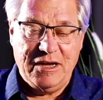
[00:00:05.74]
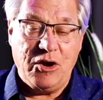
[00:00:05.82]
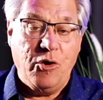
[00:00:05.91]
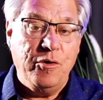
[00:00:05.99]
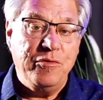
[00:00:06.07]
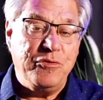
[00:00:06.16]

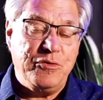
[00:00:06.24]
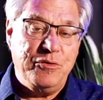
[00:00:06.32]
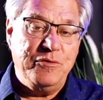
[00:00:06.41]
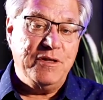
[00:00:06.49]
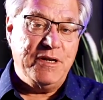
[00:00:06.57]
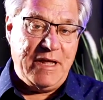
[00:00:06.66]
going
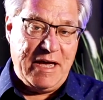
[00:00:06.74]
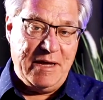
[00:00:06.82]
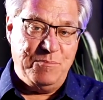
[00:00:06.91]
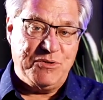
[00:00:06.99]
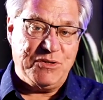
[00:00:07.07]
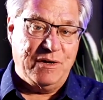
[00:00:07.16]
through the
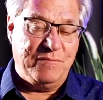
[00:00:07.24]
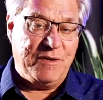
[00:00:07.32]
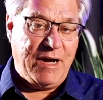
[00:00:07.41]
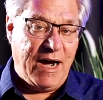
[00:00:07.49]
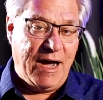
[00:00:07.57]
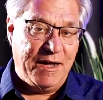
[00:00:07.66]
names
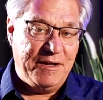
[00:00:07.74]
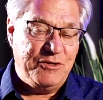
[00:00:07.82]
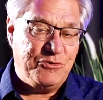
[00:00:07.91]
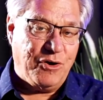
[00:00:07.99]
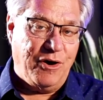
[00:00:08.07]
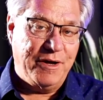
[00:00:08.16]
of God
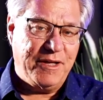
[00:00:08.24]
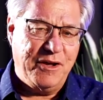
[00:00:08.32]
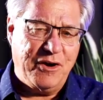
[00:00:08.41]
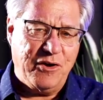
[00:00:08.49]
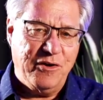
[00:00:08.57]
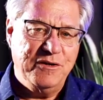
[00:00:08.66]
and drawing
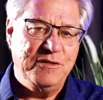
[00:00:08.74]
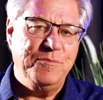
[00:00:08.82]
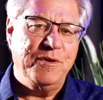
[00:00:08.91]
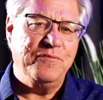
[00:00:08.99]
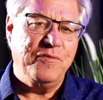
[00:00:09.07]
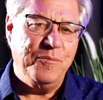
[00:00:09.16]

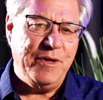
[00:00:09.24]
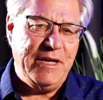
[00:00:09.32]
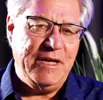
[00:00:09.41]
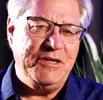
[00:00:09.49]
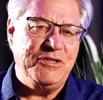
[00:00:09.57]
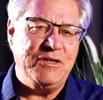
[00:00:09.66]
encouragement from
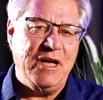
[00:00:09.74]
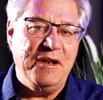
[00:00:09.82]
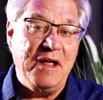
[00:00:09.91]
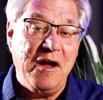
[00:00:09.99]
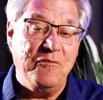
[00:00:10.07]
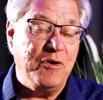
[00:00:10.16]
each
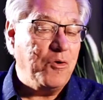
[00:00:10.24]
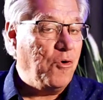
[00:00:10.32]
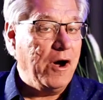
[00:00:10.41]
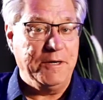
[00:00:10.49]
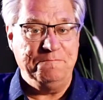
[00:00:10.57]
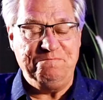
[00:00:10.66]
and every
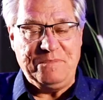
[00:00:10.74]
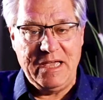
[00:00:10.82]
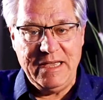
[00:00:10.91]
one.